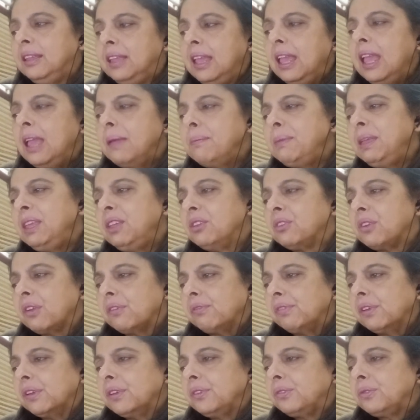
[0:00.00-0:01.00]
Gamey
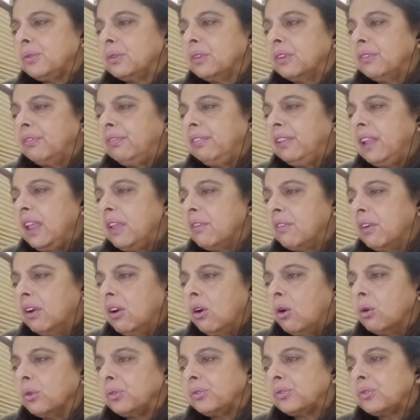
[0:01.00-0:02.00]
refers to the
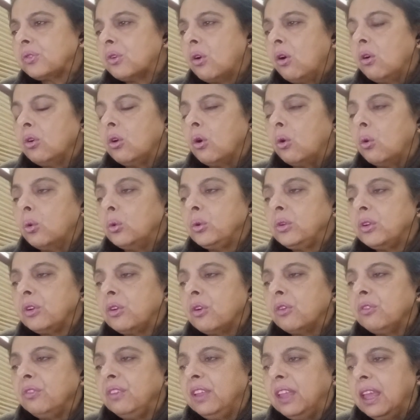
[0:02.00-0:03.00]
flavor or strong
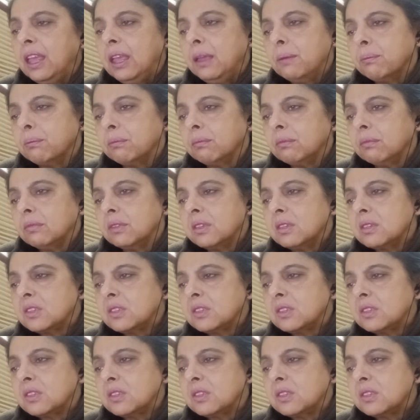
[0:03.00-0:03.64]
odor of game,